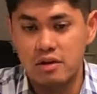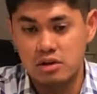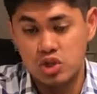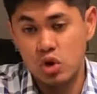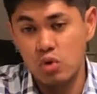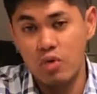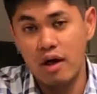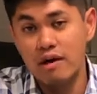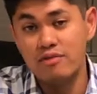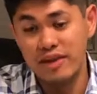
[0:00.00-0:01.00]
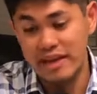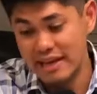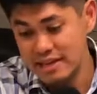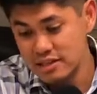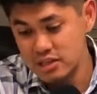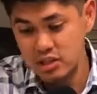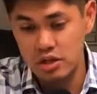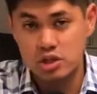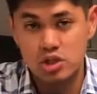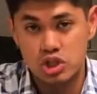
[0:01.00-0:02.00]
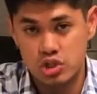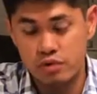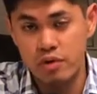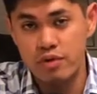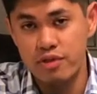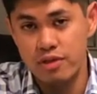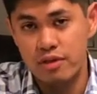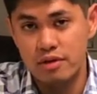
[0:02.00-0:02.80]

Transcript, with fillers: So, love is truth,